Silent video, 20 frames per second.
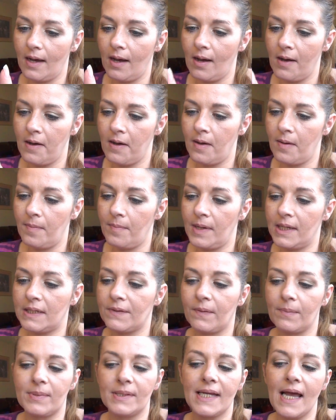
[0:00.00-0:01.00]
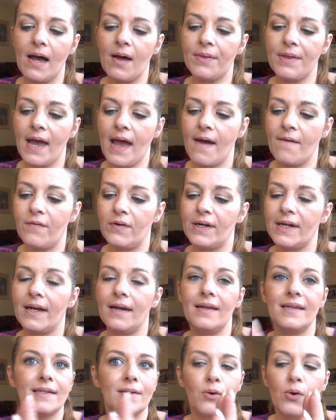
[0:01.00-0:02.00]
Um, it's from South Africa.
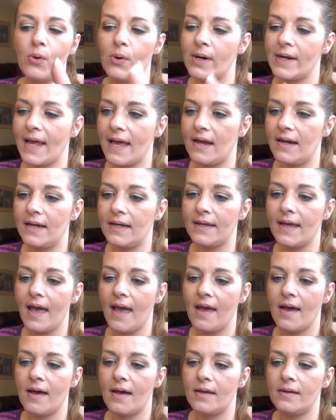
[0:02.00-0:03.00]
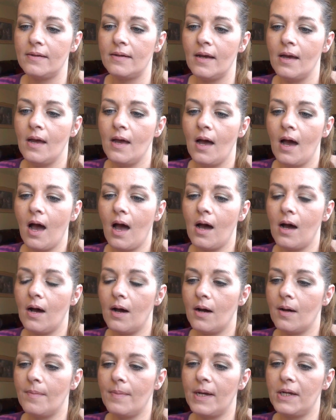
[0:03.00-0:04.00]
It's organic and
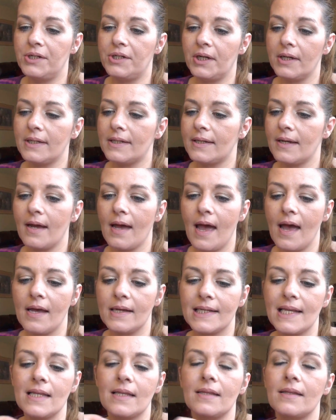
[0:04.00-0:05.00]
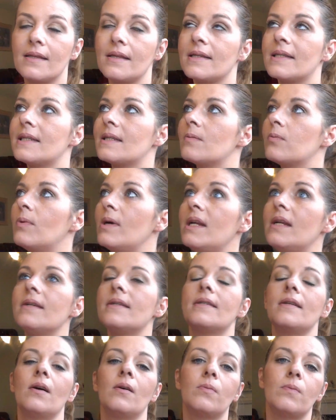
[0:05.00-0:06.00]
um, it just has the
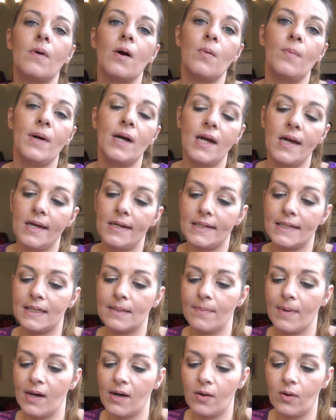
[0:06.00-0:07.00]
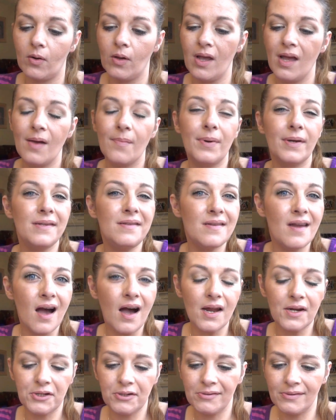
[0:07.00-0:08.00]
sweetest aroma and smell, but
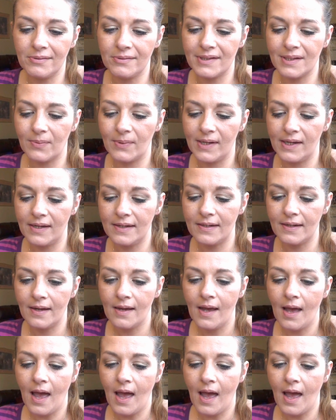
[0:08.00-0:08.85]
not too sweet.